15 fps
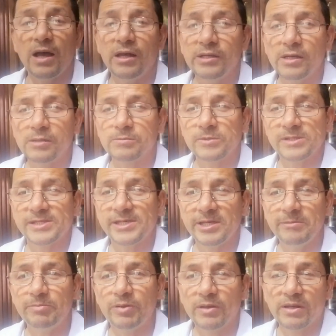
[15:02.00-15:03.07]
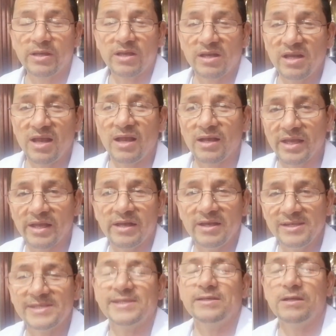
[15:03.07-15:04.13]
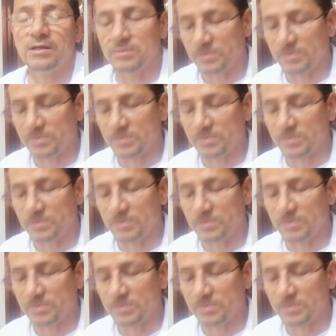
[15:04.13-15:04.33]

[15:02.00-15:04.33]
a receipt? Can I see a